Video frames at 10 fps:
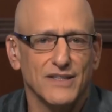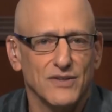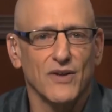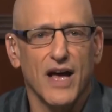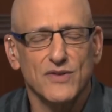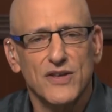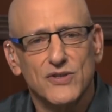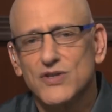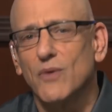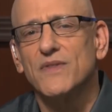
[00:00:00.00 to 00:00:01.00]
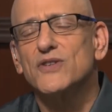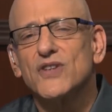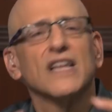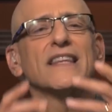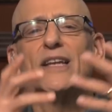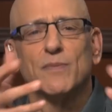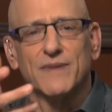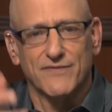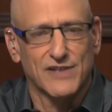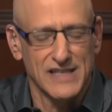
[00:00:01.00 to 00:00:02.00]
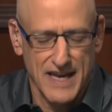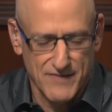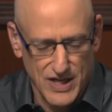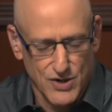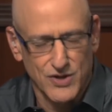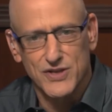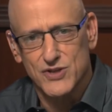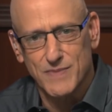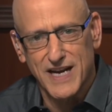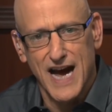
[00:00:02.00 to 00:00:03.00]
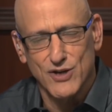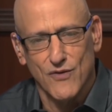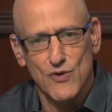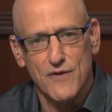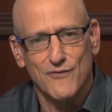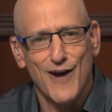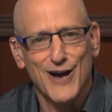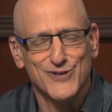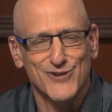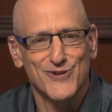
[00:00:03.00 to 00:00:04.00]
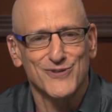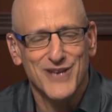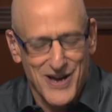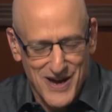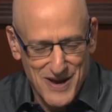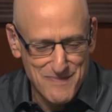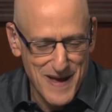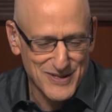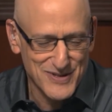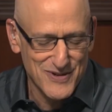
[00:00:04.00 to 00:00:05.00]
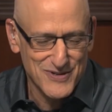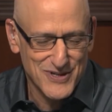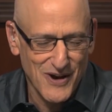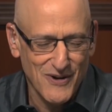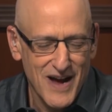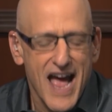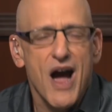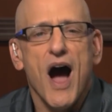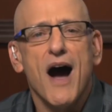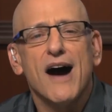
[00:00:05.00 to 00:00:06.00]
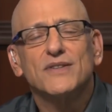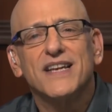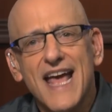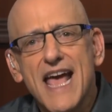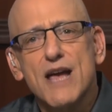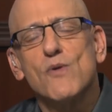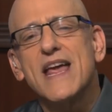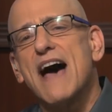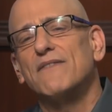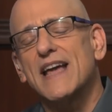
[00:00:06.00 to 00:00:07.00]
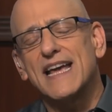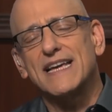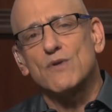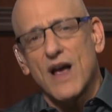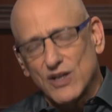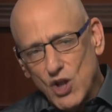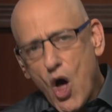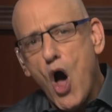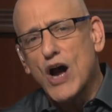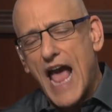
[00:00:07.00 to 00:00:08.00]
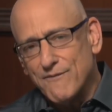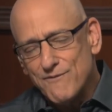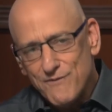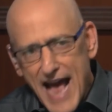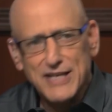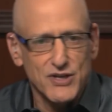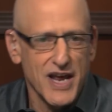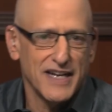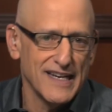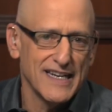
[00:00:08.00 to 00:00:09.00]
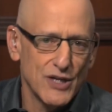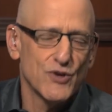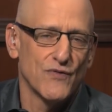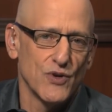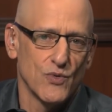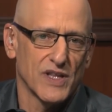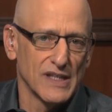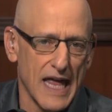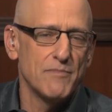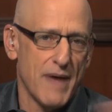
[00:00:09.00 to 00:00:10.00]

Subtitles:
All right, so there's still a little bit of Klavan-y goodness to be gotten over on Fox News and Ben's new show. Today, we have a long and fascinating interview with